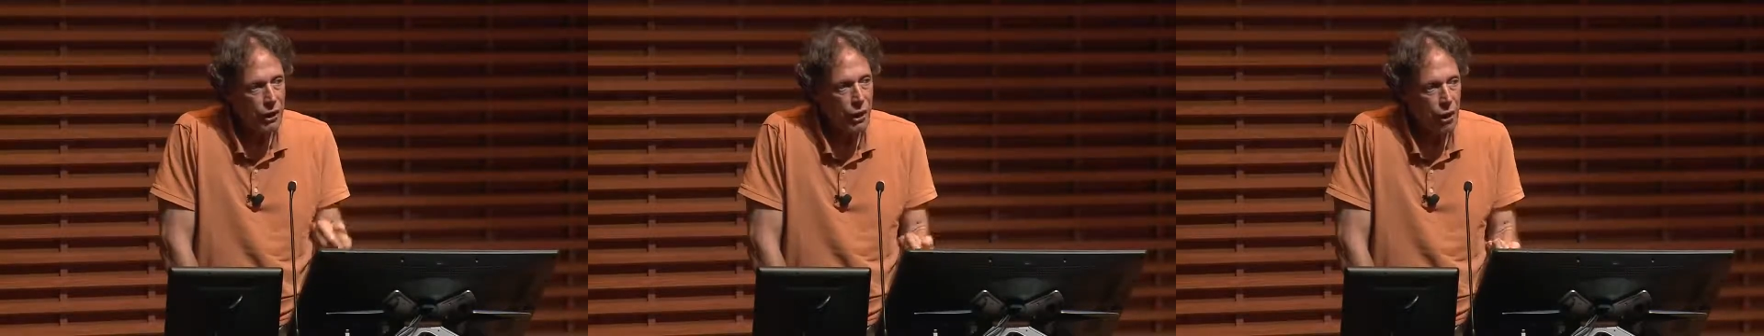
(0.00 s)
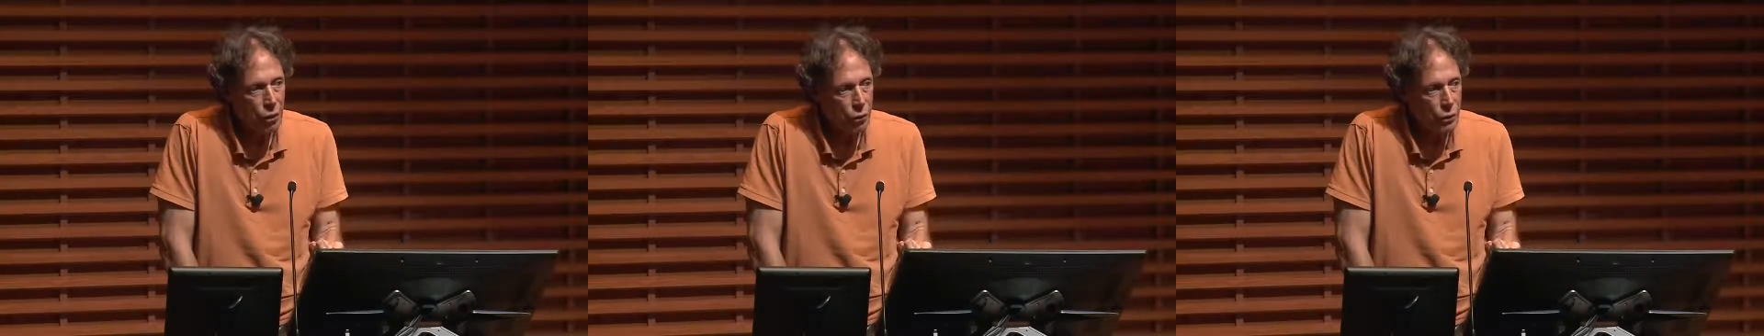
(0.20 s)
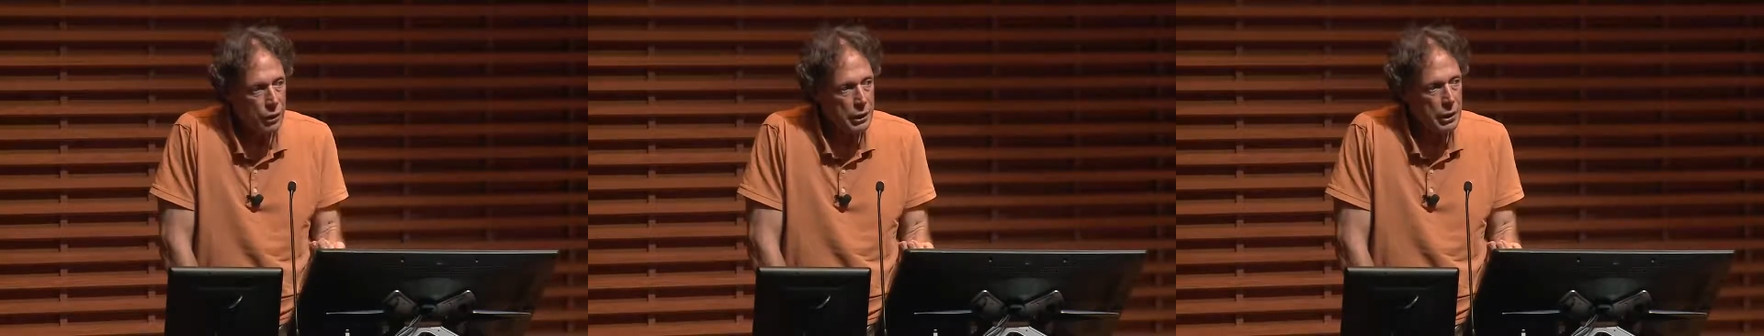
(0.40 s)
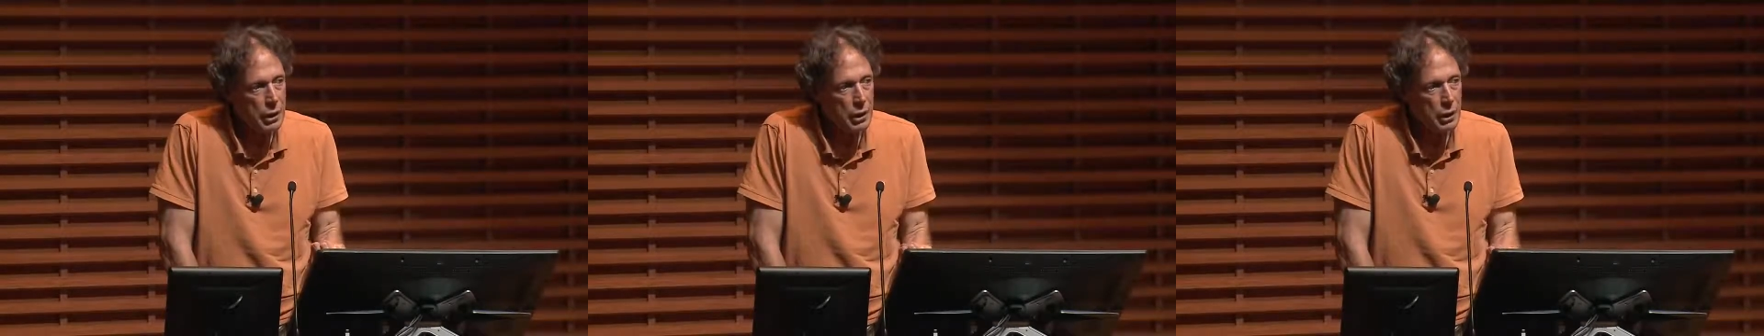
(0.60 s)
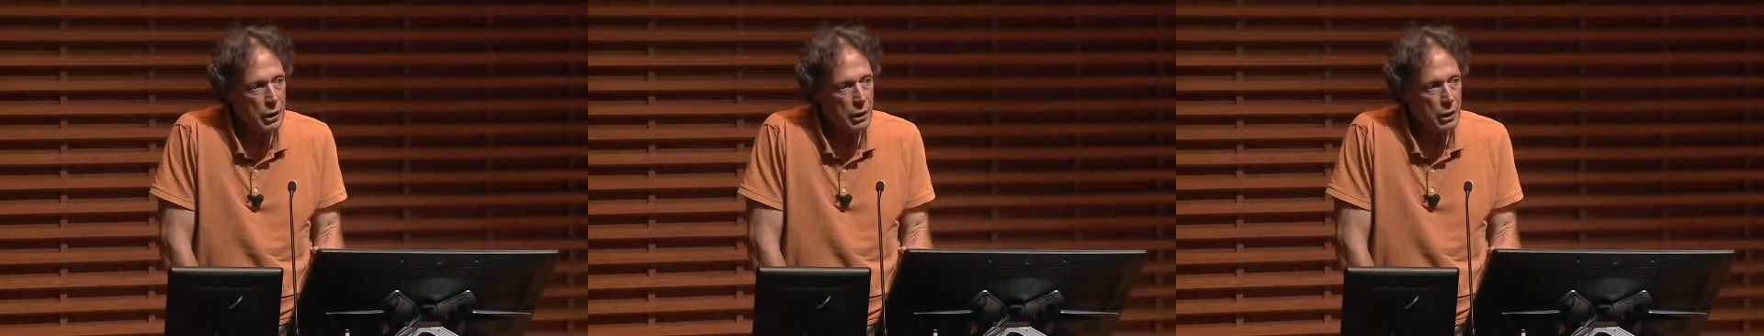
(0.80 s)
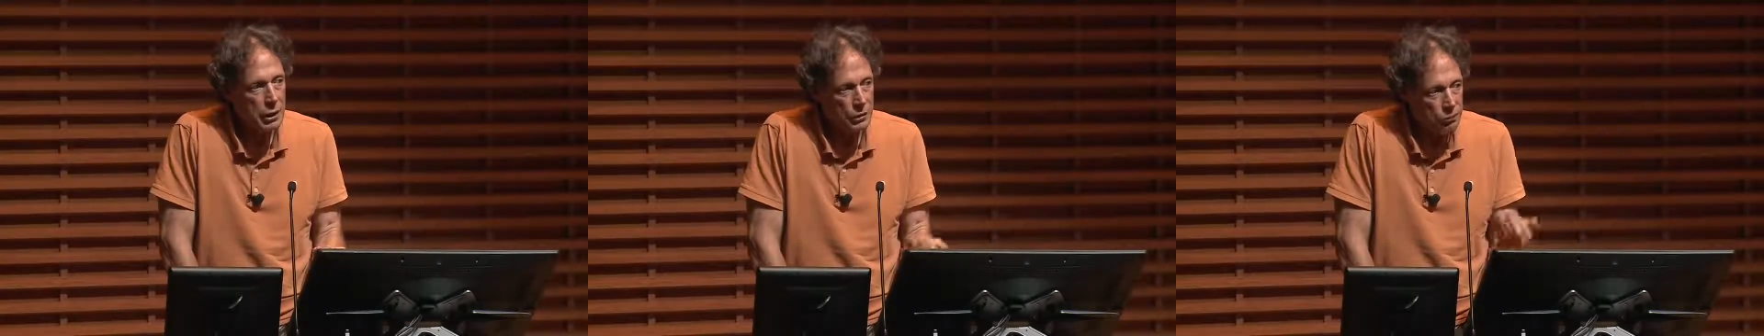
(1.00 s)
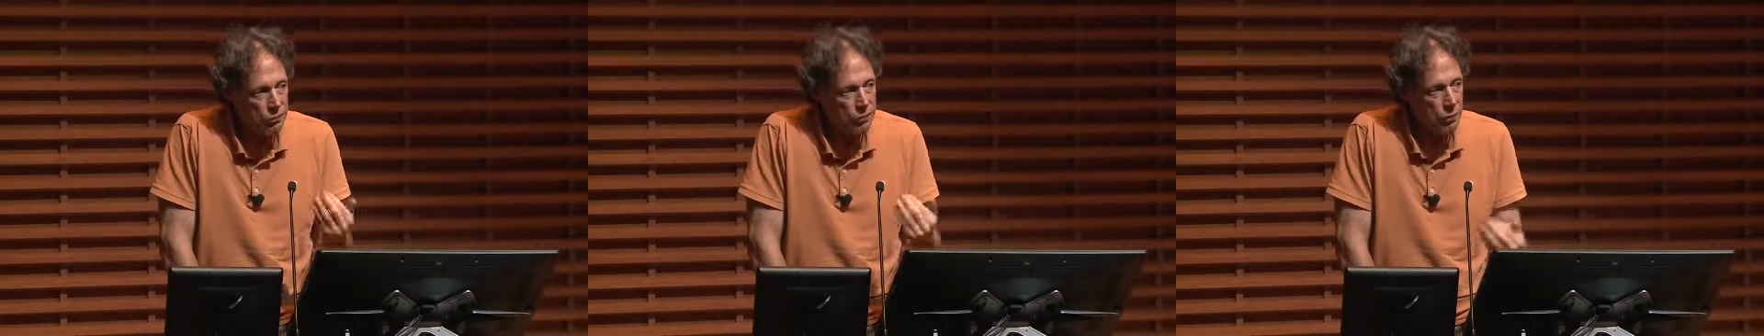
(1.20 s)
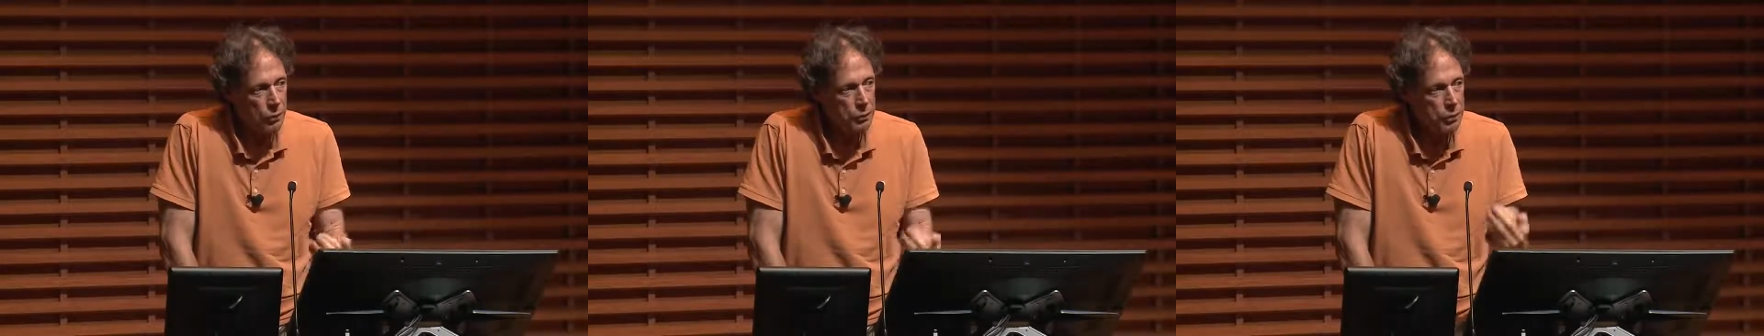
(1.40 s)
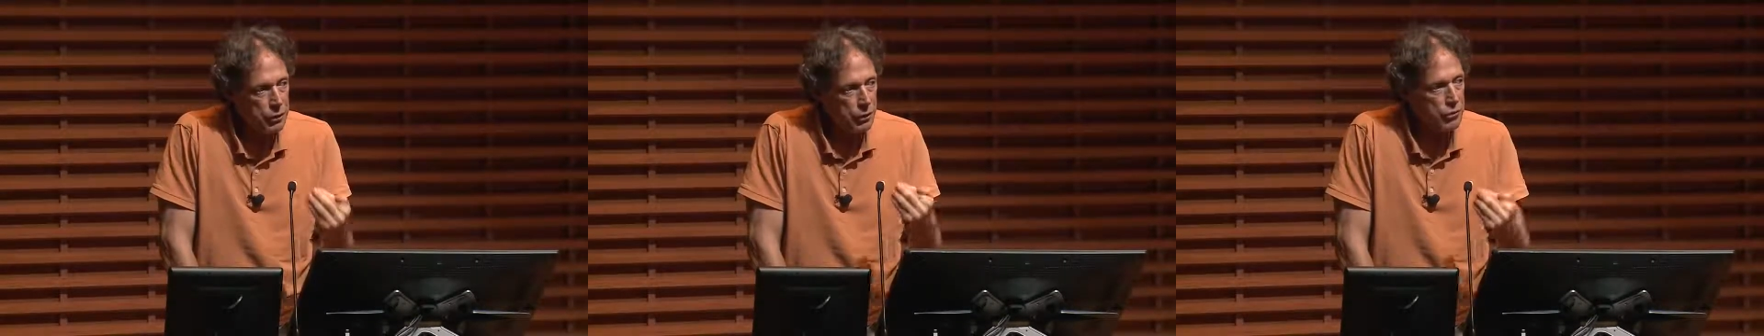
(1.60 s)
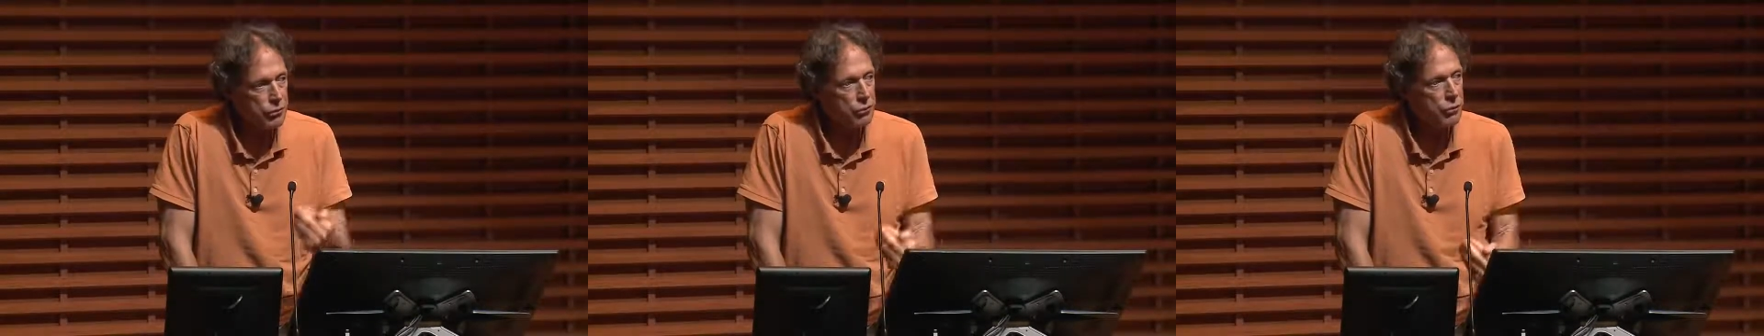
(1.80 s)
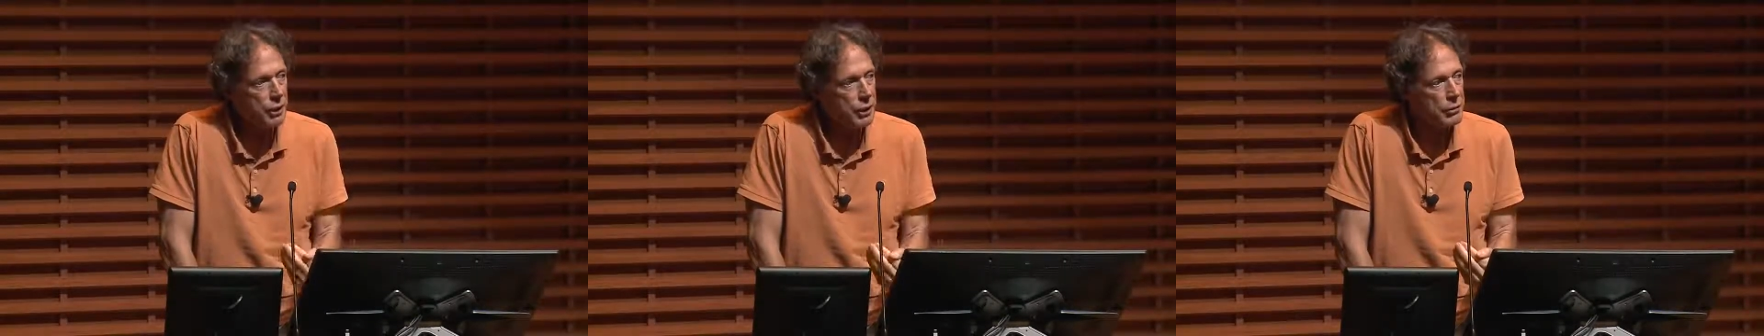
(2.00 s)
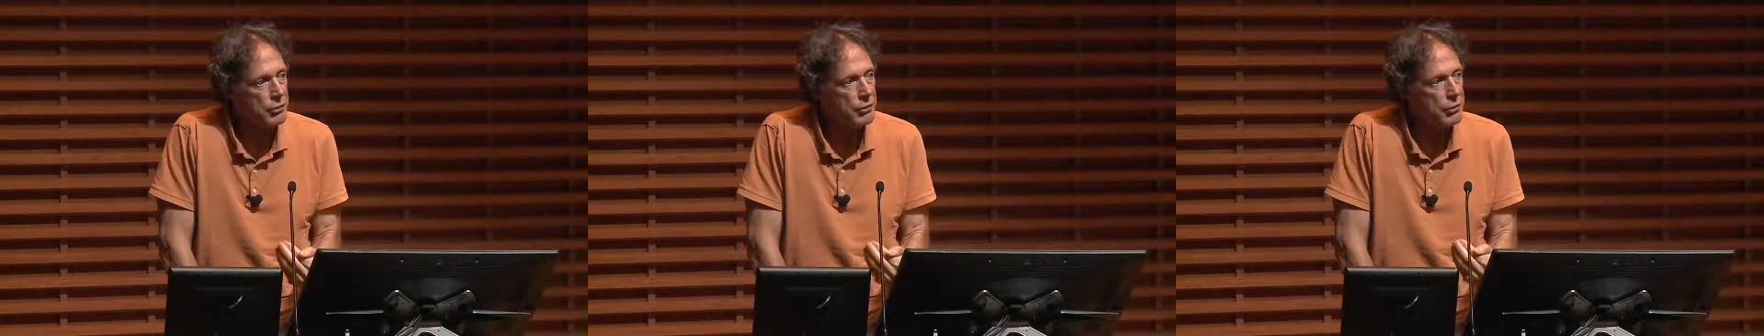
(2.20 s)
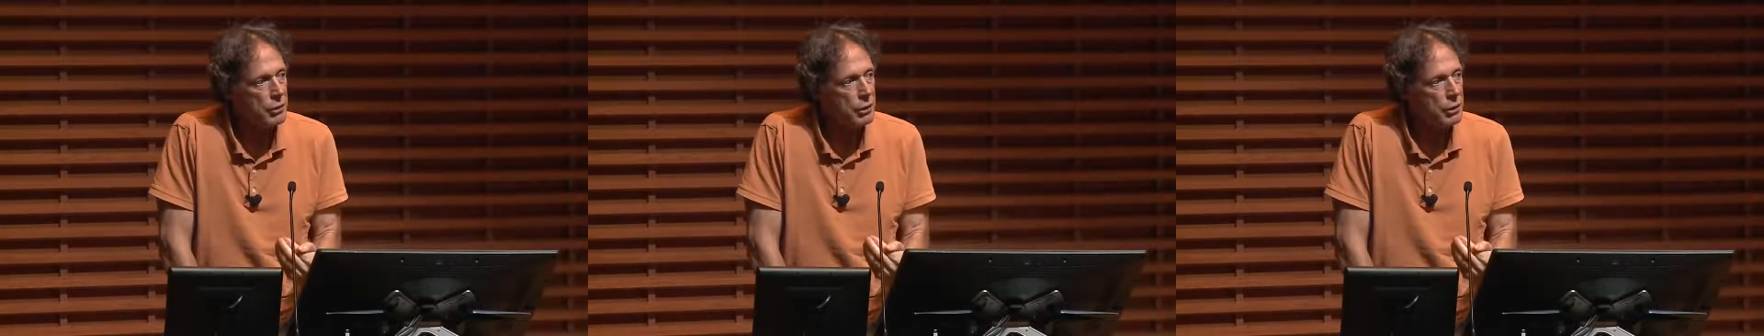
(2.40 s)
hurry, is simply stressed.